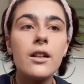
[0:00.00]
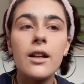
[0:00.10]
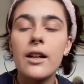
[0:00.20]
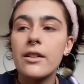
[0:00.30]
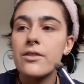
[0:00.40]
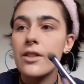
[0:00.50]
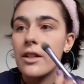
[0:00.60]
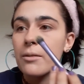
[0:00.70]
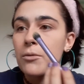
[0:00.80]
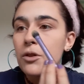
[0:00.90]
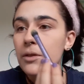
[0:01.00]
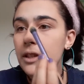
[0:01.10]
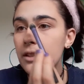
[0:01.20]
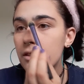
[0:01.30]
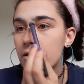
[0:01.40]
And I'm
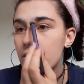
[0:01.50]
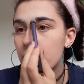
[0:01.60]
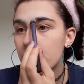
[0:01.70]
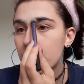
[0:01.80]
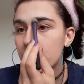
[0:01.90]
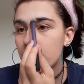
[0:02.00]
going to